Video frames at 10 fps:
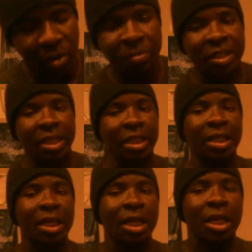what I'm saying?
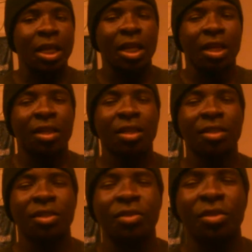
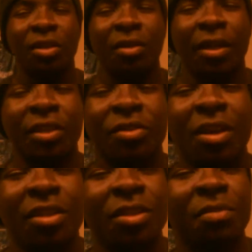Because, alright, you
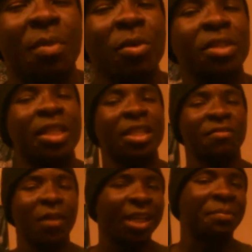constantly posting these
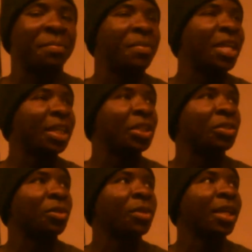fucking
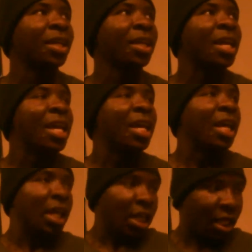pictures, okay?
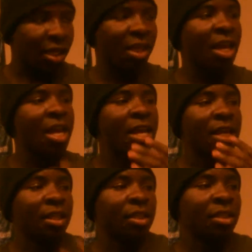
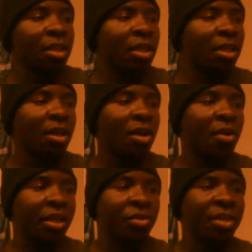And,
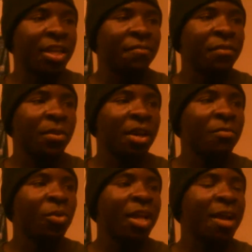alright, you get a few,
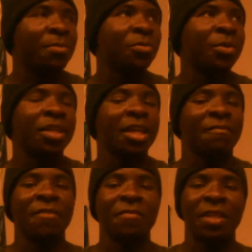and what happens when you
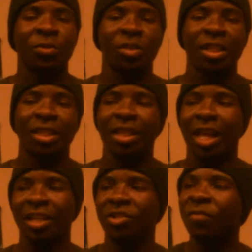get 50 or 60
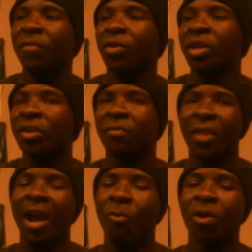likes? You feel good for
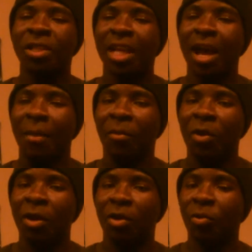that one time.
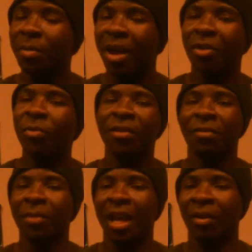What about a week
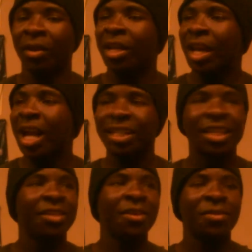from now? I
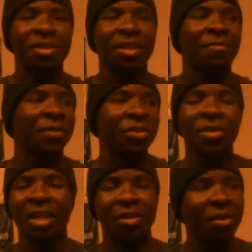see another selfie, you
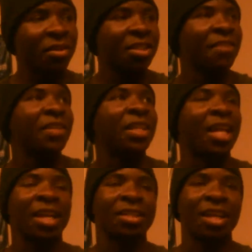get another 70
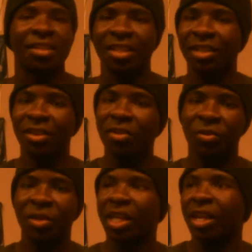likes. I see another,
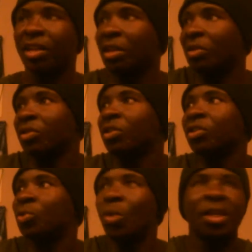you get a, a
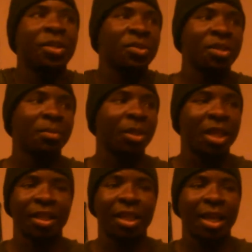good 20 or something
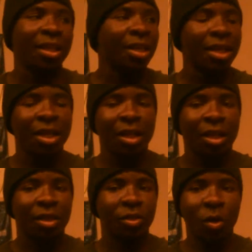like that.
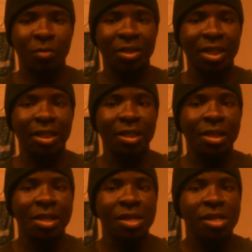You know what I'm saying?
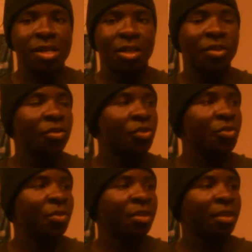You,
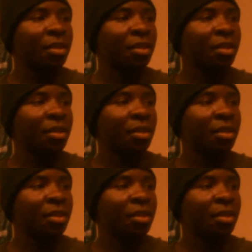you,